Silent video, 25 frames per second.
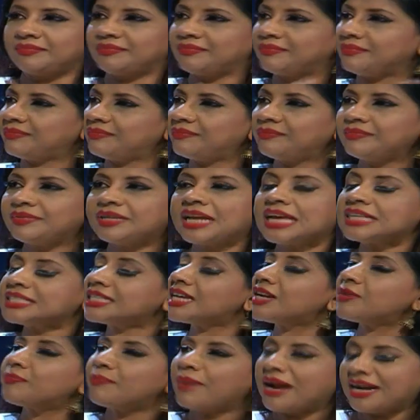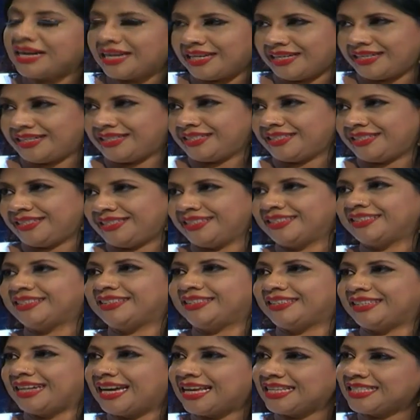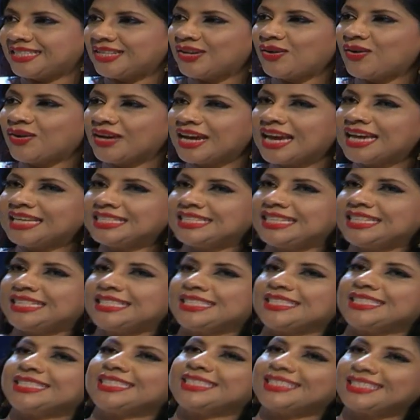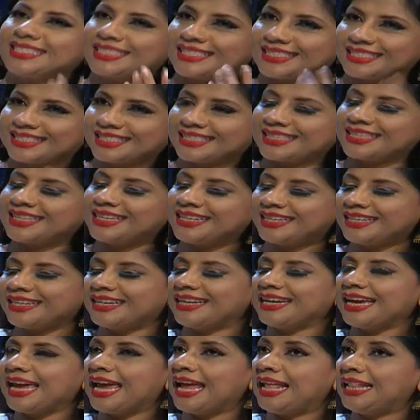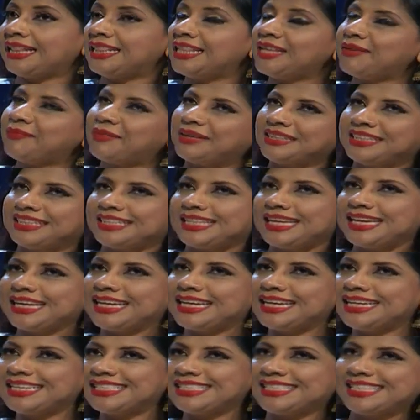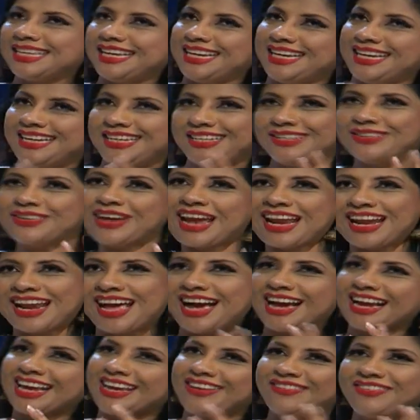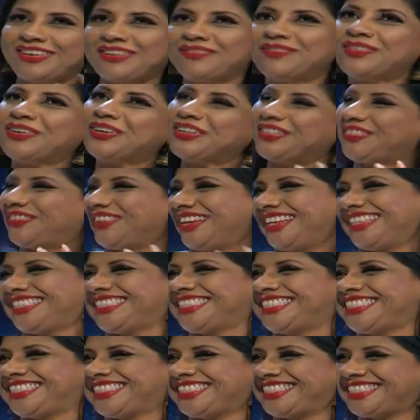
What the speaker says: doesn't matter as long as it's healthy. But the thing is, you can argue in both ways.